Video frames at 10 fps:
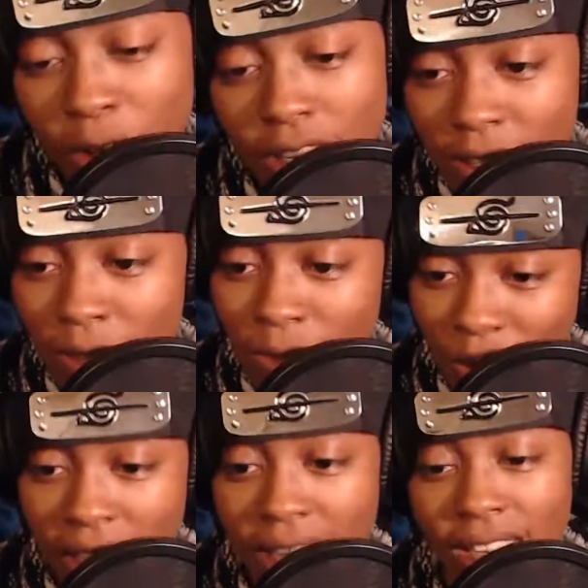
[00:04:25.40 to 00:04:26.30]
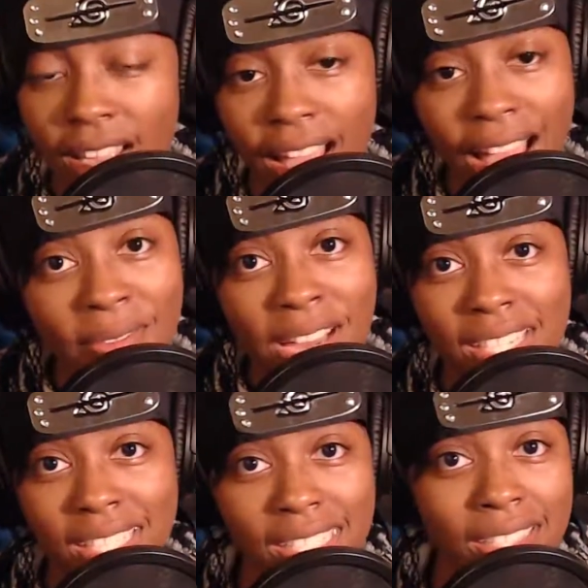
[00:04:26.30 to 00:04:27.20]
this week, I'm
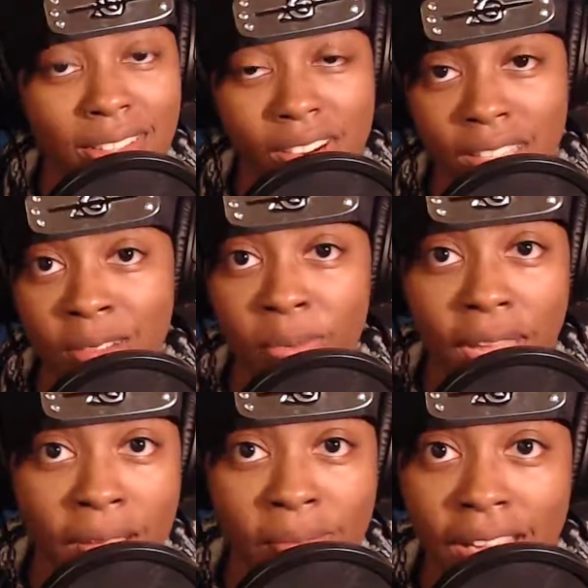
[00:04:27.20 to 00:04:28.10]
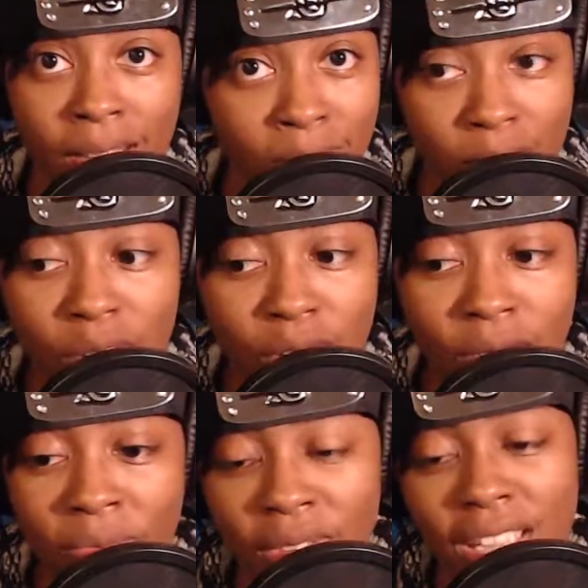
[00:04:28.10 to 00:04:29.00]
actually just going to blame my computer.
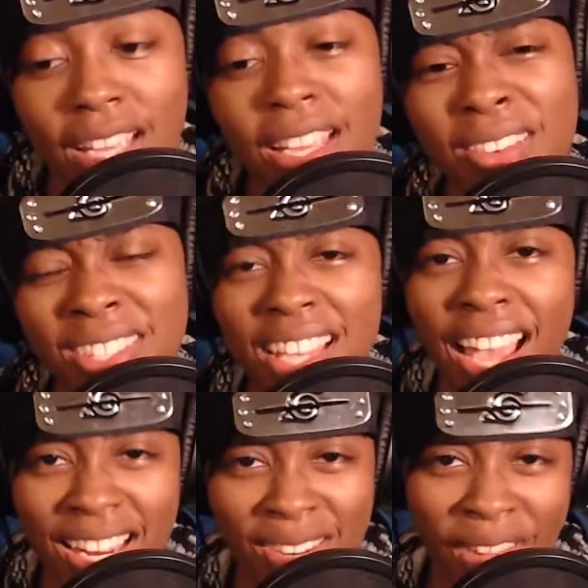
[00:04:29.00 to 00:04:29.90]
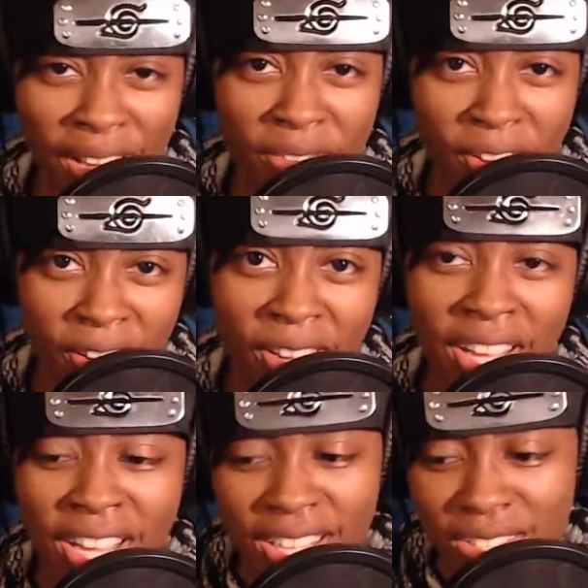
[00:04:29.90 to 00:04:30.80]
It was kind of my fault.
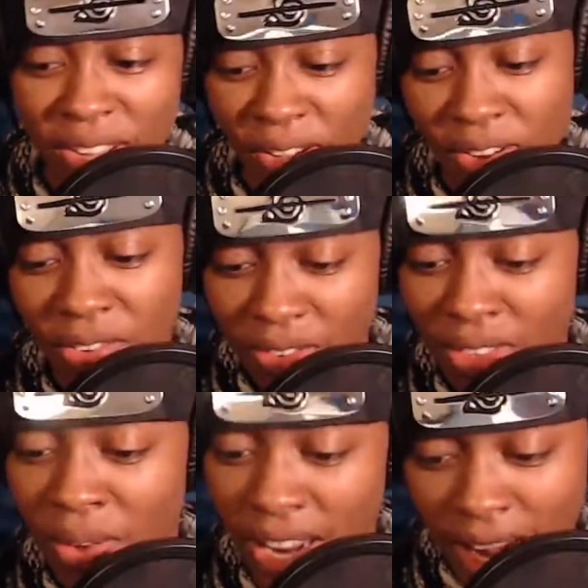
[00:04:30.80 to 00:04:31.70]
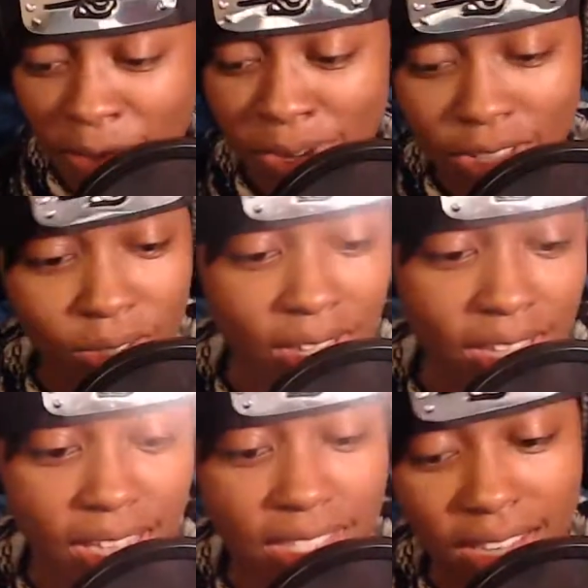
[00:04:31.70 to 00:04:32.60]
So the way that I've been doing
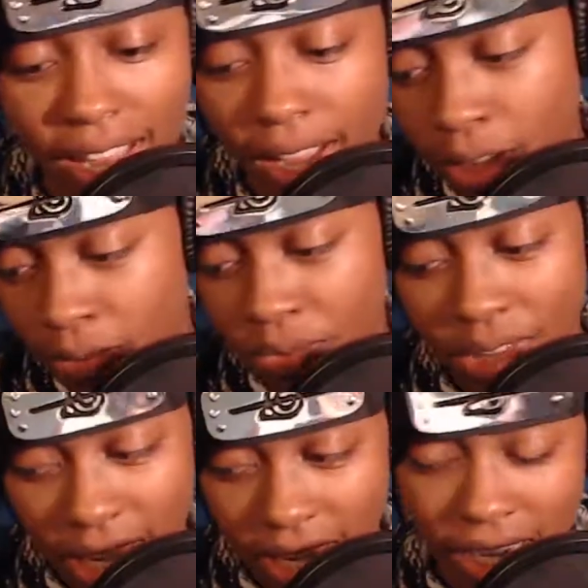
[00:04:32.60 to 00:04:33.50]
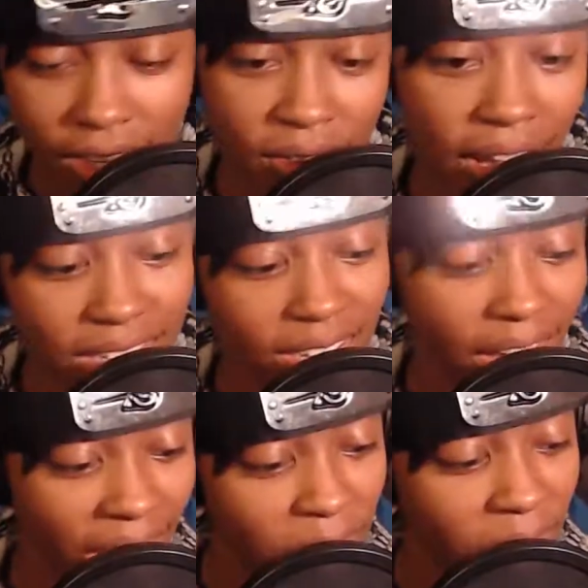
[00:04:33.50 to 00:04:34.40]
things now, and I don't actually
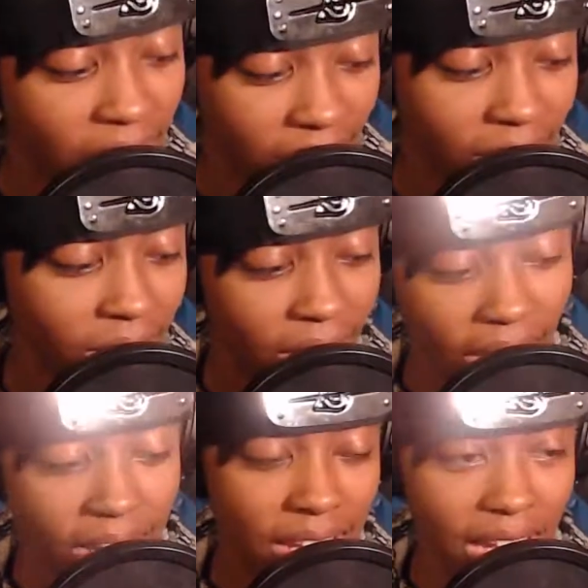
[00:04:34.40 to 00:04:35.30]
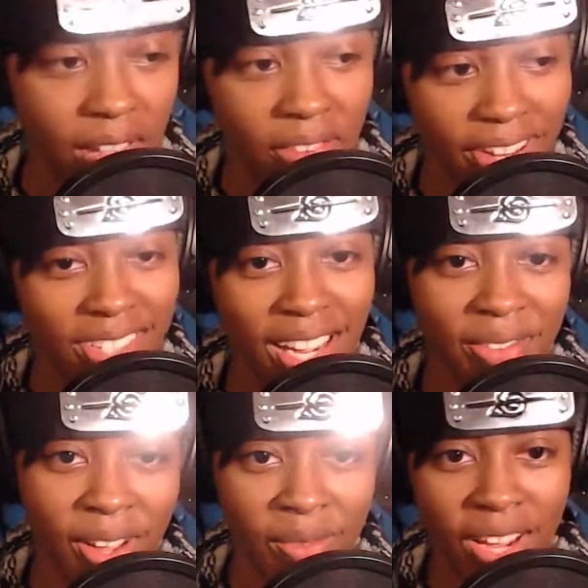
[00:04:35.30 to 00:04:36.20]
have my handy dandy flash drive
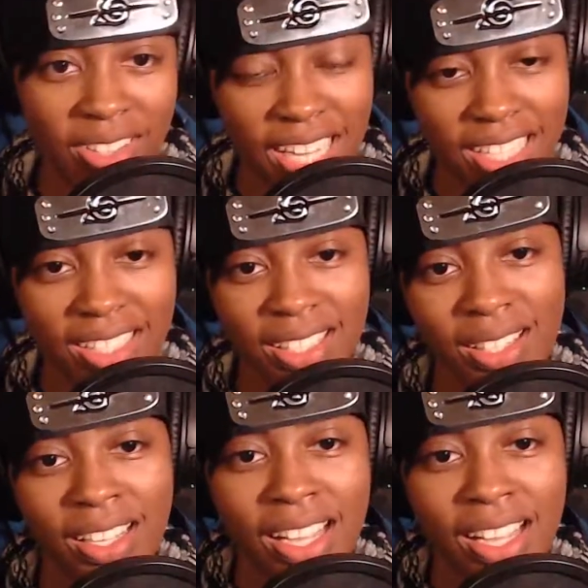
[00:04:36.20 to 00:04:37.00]
on me, I was actually gonna